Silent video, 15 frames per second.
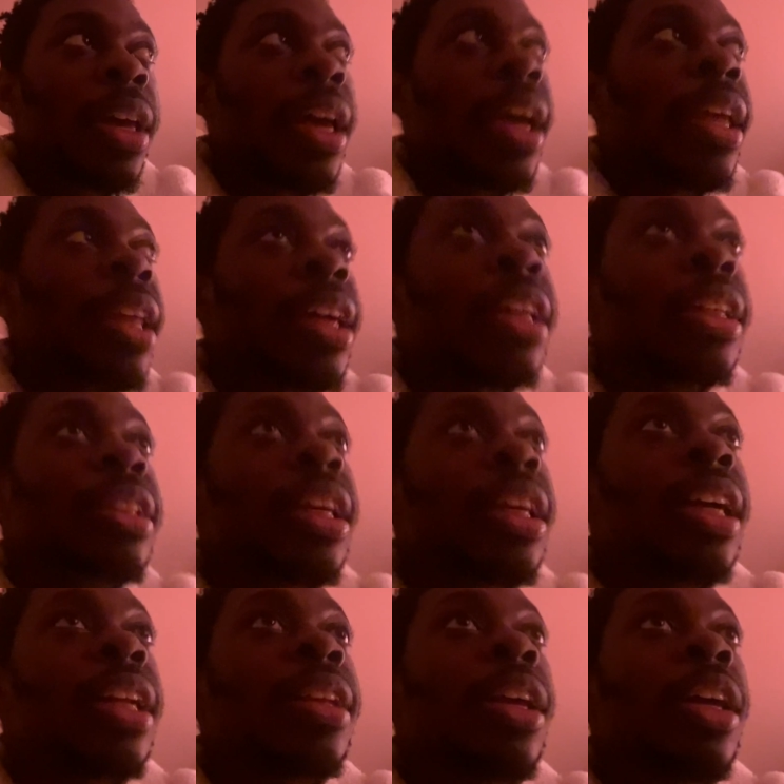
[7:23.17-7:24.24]
And like I
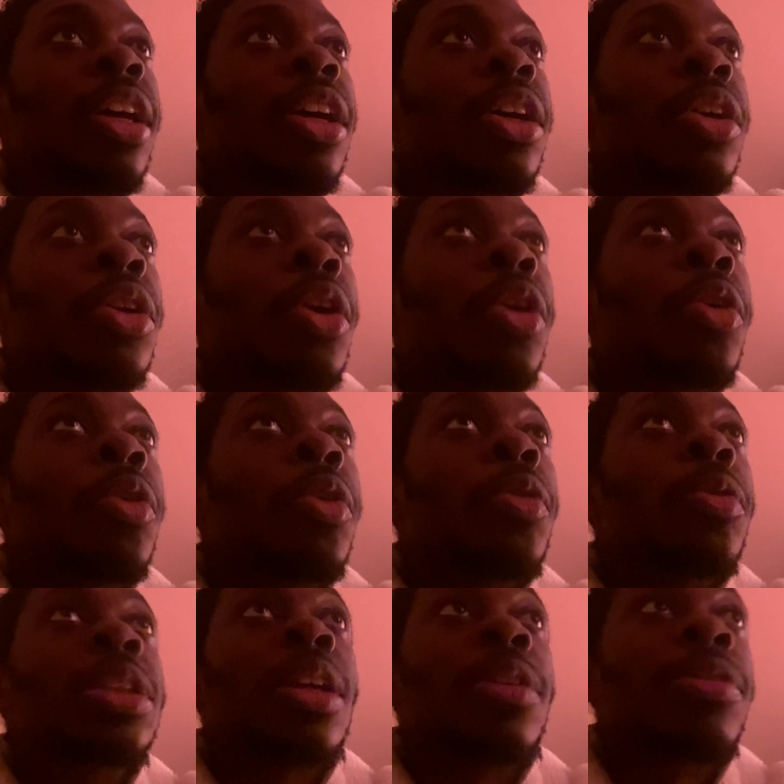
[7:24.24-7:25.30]
said, you know,
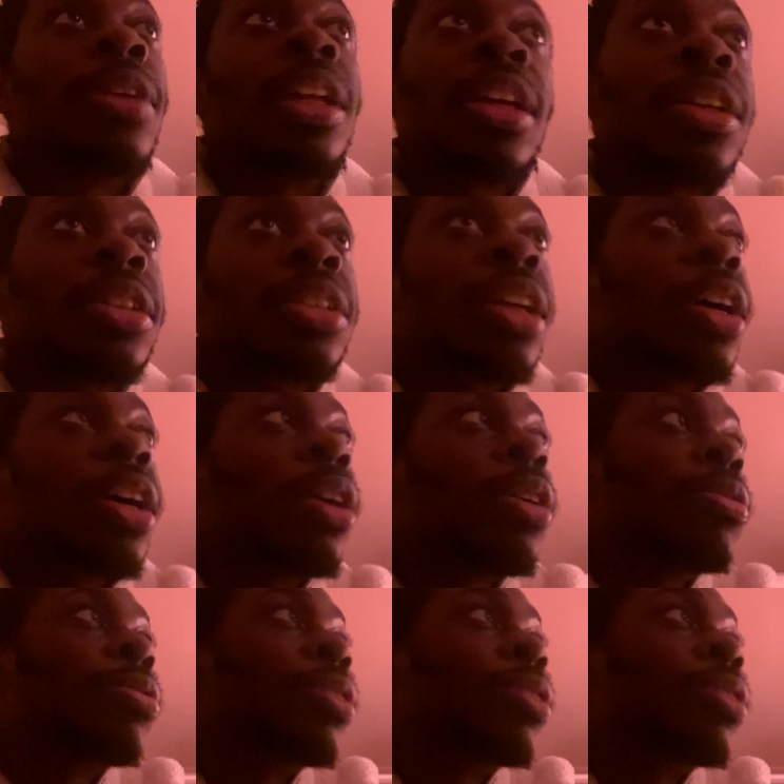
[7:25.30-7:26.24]
defending yourself